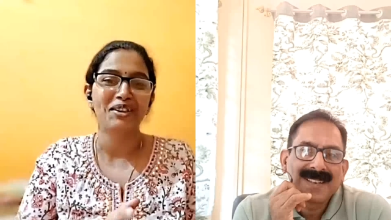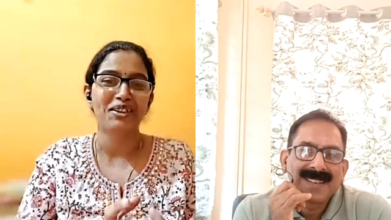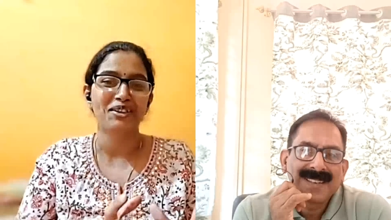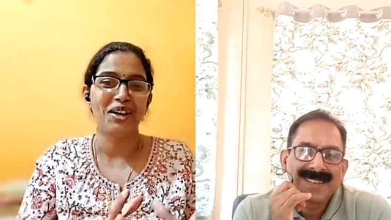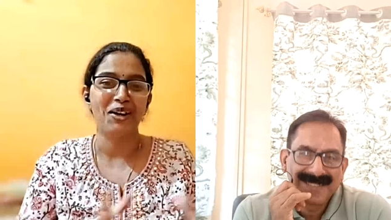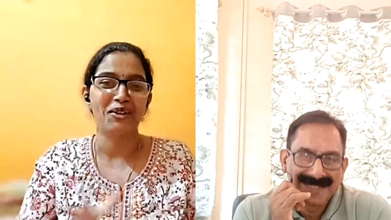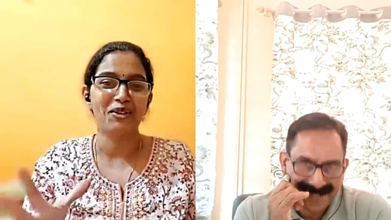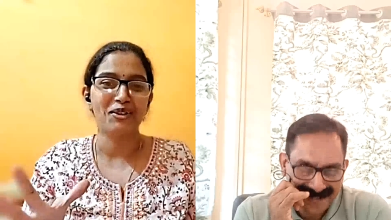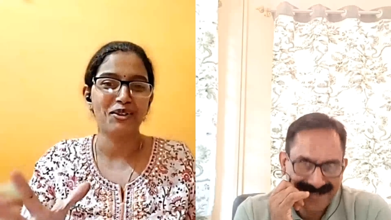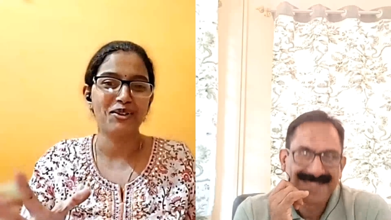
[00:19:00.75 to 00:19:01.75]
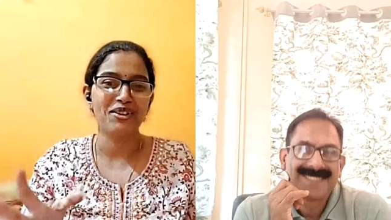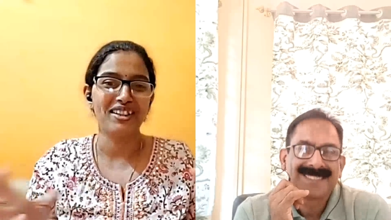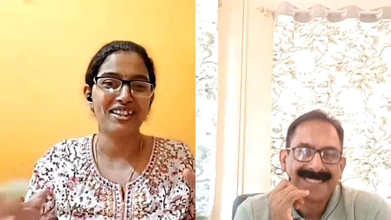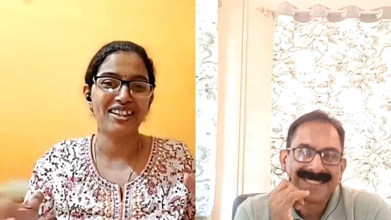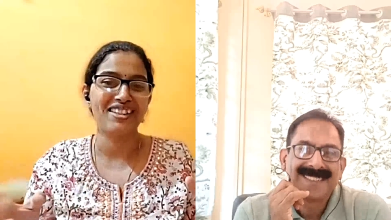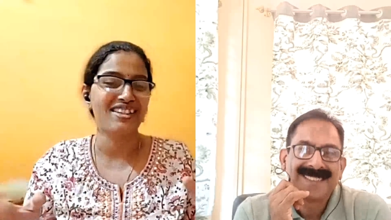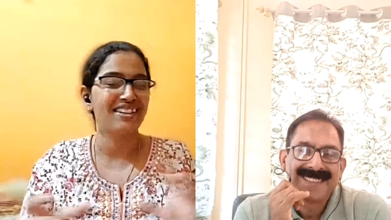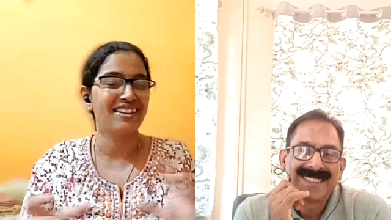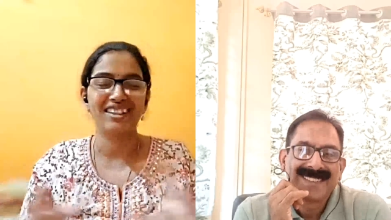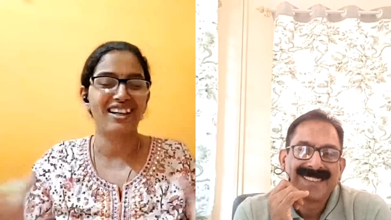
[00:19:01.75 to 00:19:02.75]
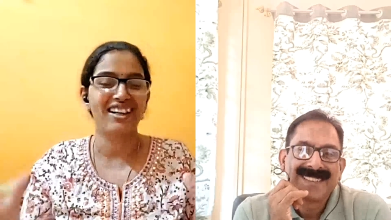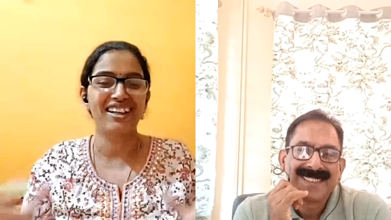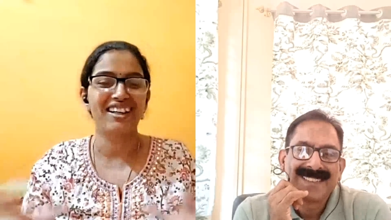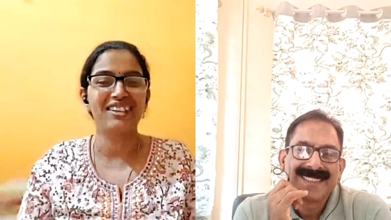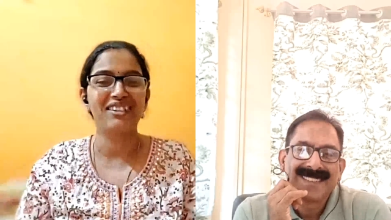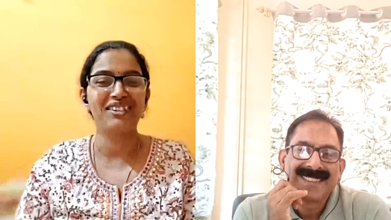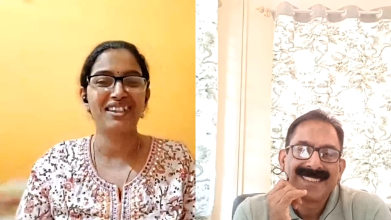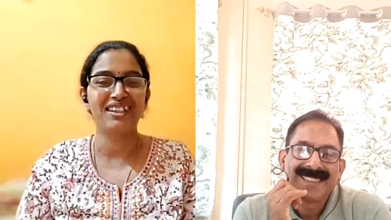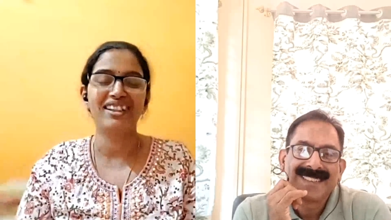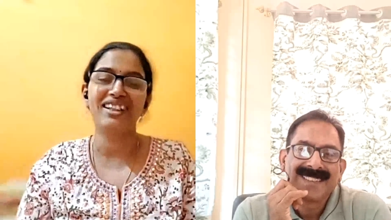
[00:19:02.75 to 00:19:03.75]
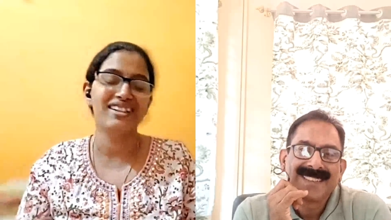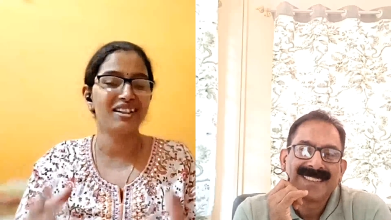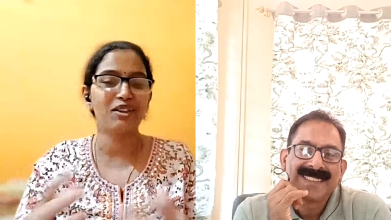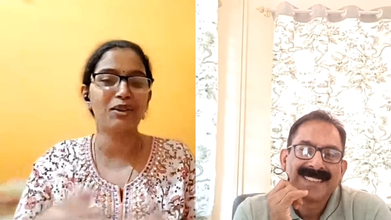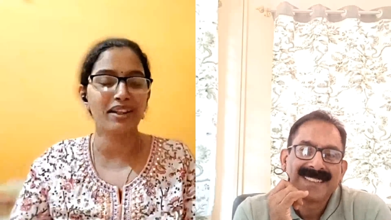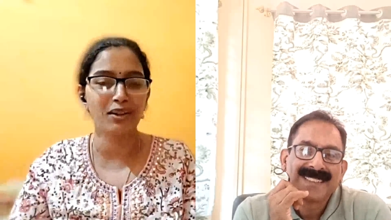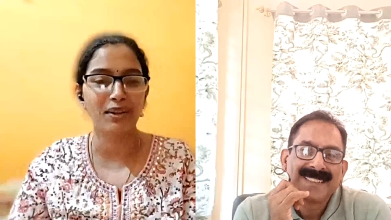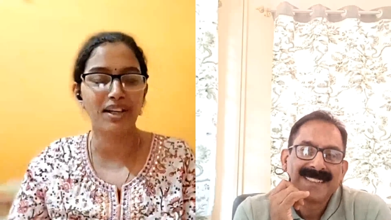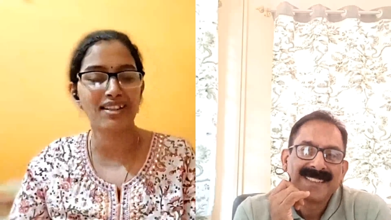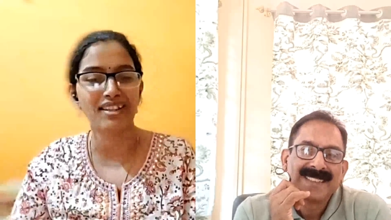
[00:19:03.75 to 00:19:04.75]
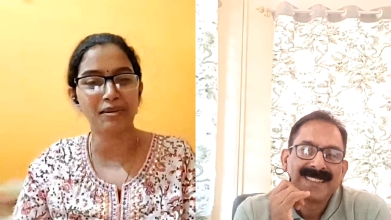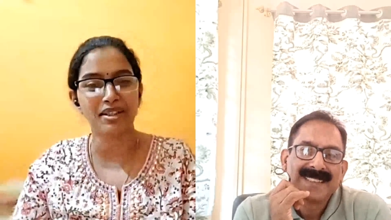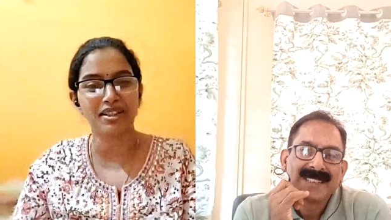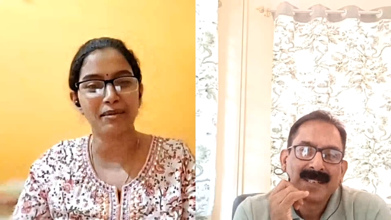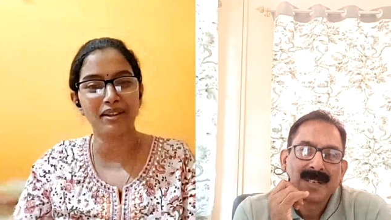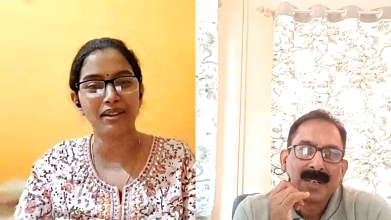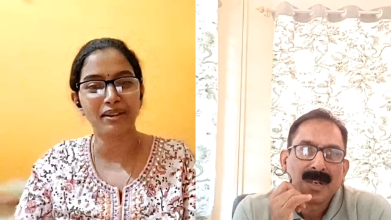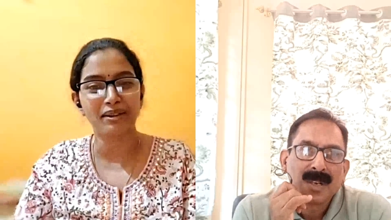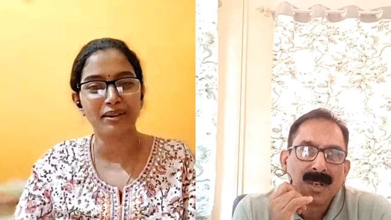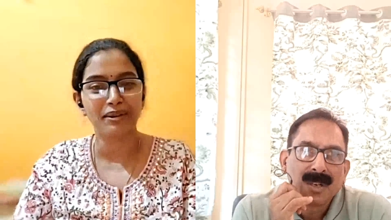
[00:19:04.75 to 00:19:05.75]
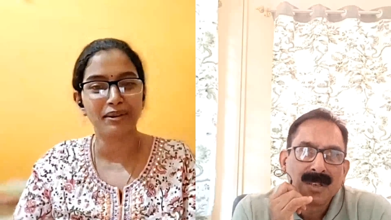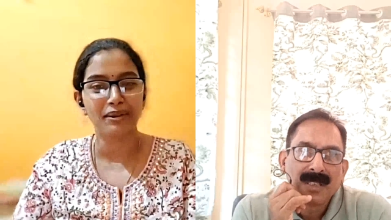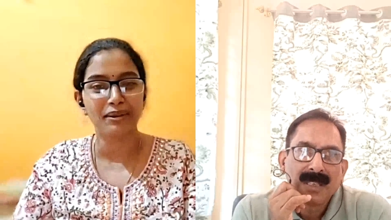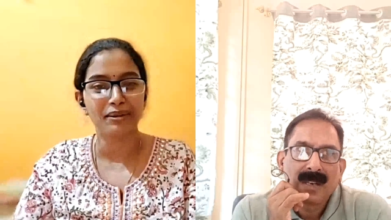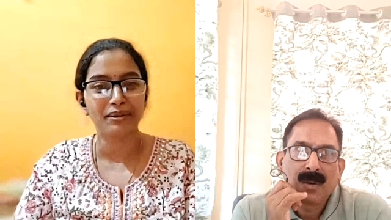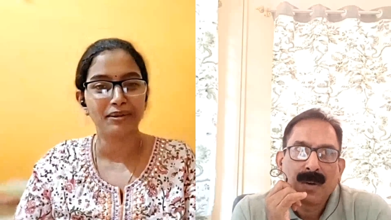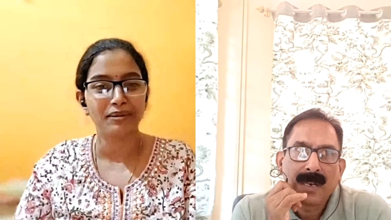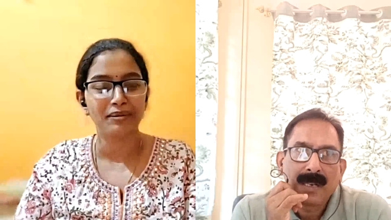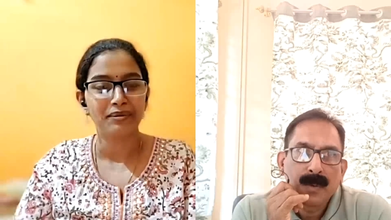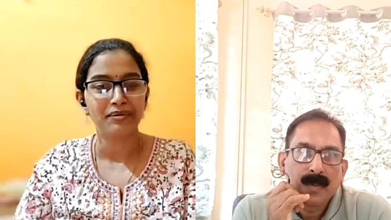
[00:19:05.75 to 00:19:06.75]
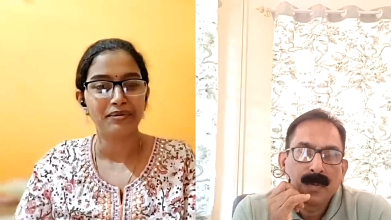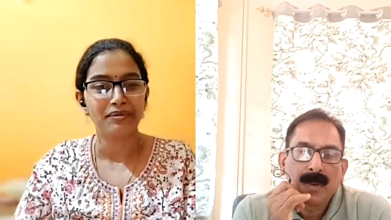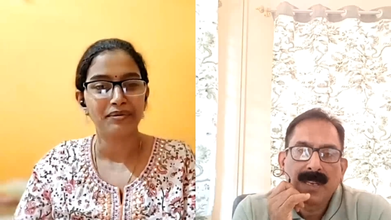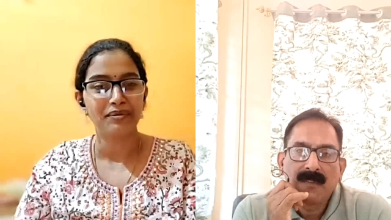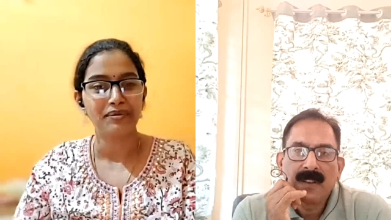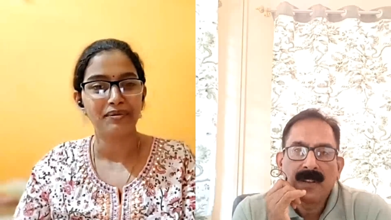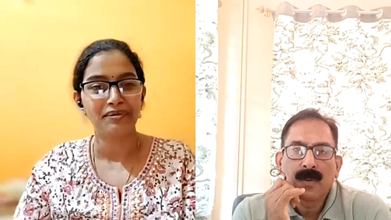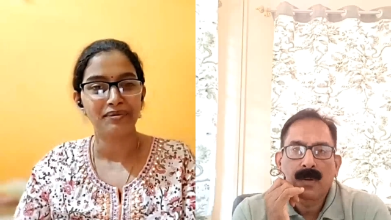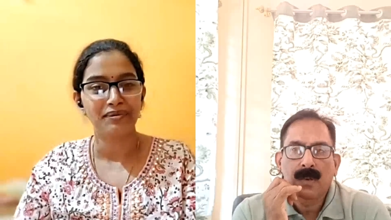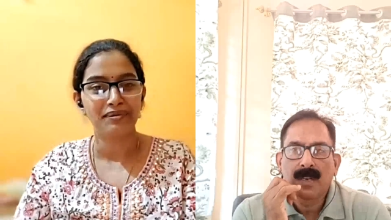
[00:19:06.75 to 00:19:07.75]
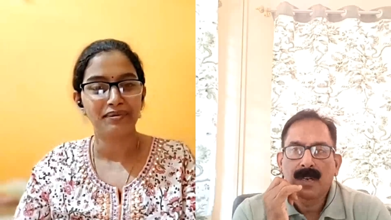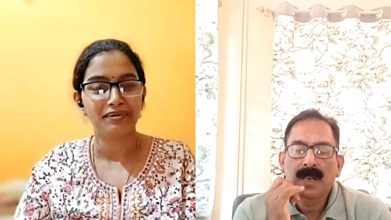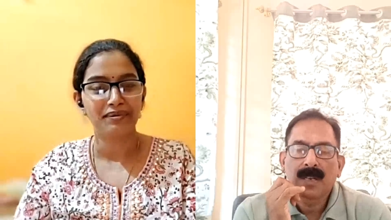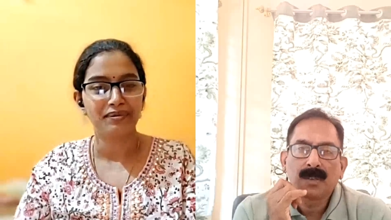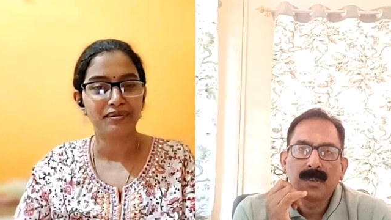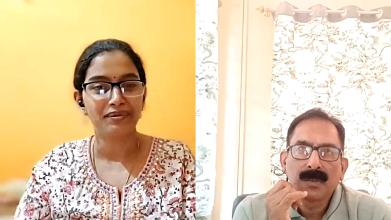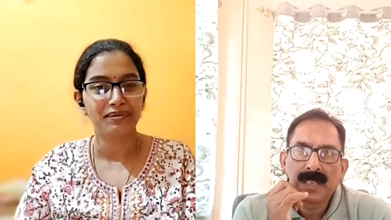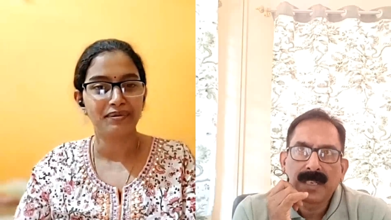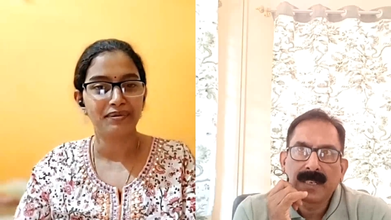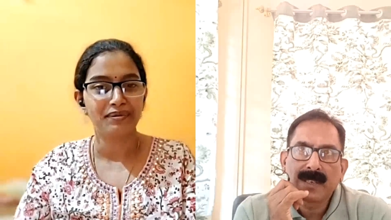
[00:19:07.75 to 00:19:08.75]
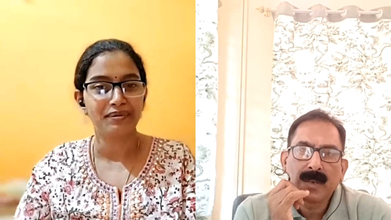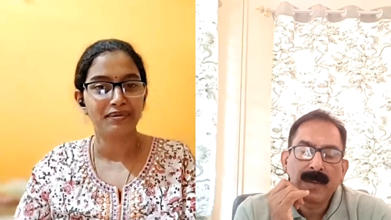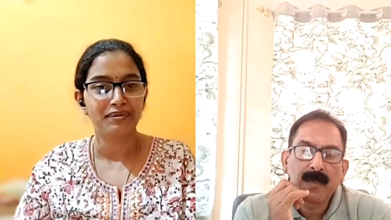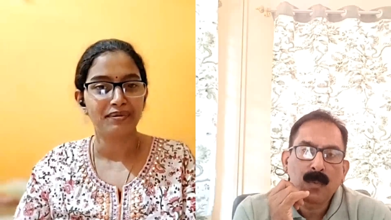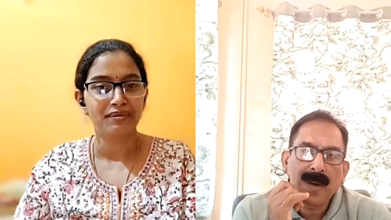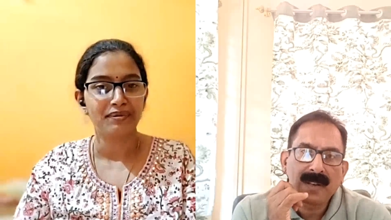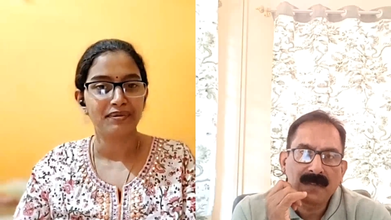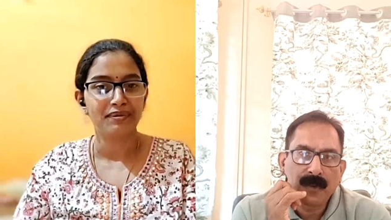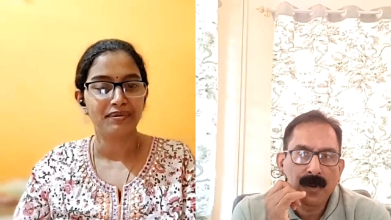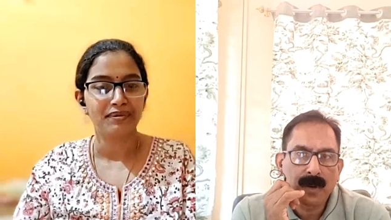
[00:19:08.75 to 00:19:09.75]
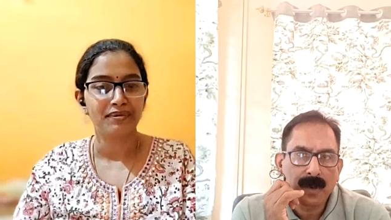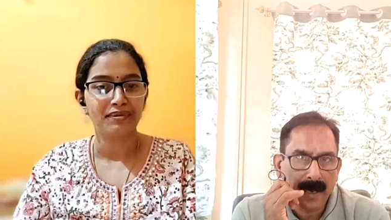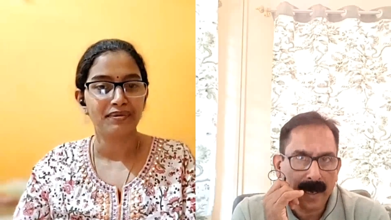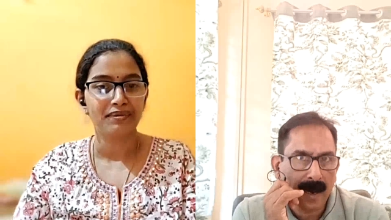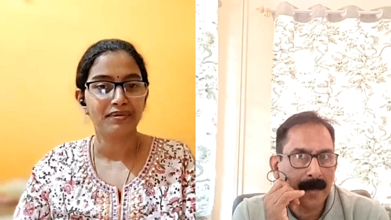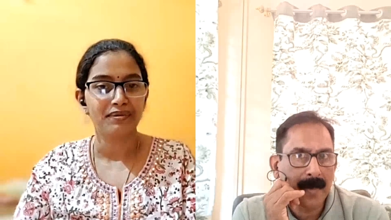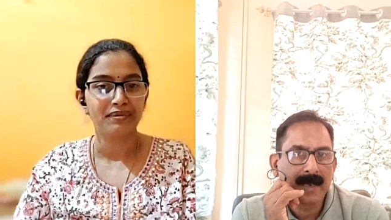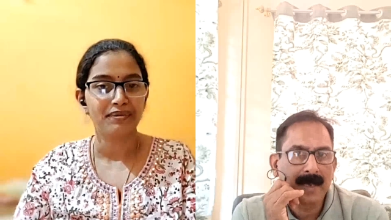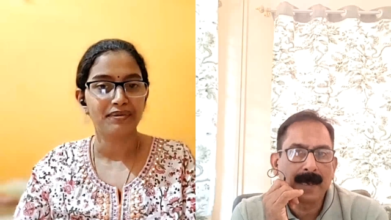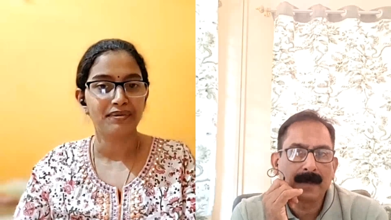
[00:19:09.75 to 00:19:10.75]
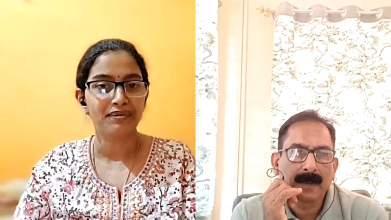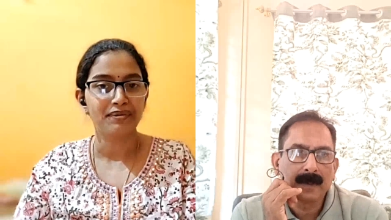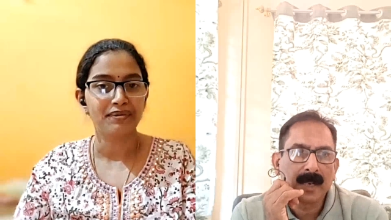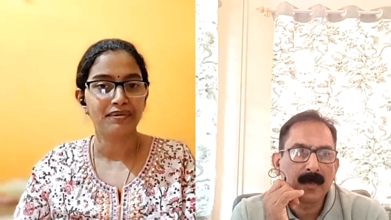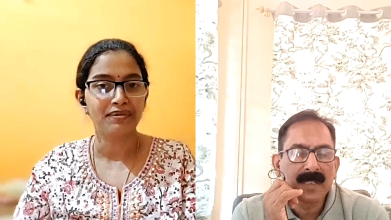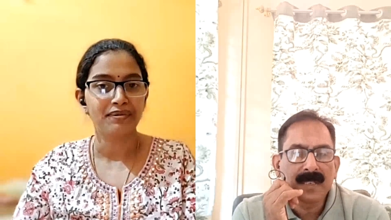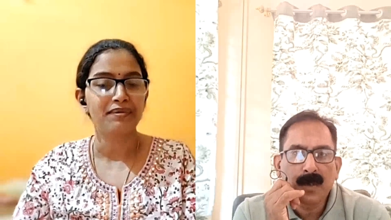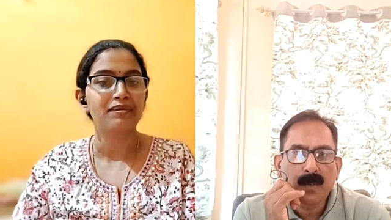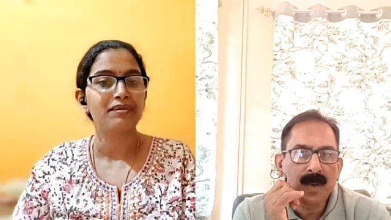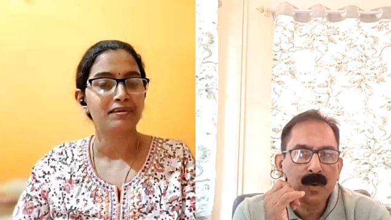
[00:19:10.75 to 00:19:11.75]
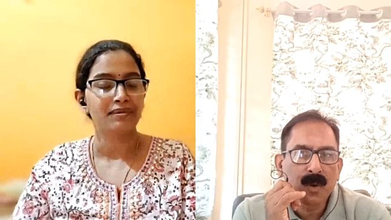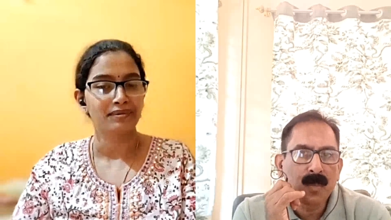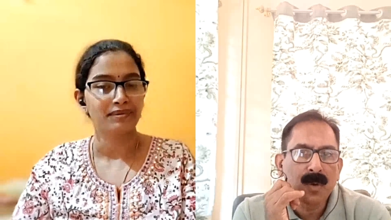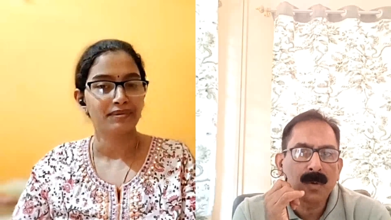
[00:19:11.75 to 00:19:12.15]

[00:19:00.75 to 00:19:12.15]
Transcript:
Speaker 1: Because the household chores, kids, I can't do that. Yes, go ahead. You were asking me something.
Speaker 2: Yeah, while you giving your introduction, you said that you have worked for a company. That means you are no